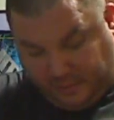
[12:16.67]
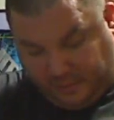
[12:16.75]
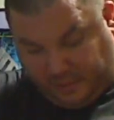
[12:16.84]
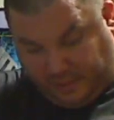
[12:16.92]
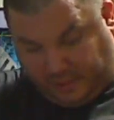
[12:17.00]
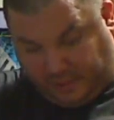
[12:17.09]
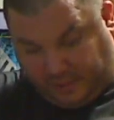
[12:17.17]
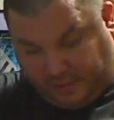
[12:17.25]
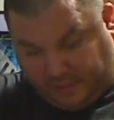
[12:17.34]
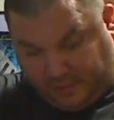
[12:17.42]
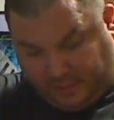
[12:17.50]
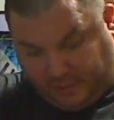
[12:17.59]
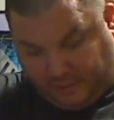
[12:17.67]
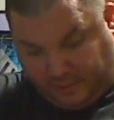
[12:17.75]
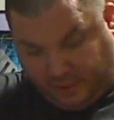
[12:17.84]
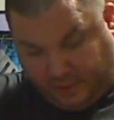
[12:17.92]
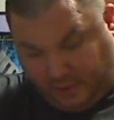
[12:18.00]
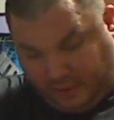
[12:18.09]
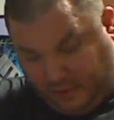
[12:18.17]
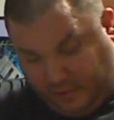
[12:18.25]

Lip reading: in there.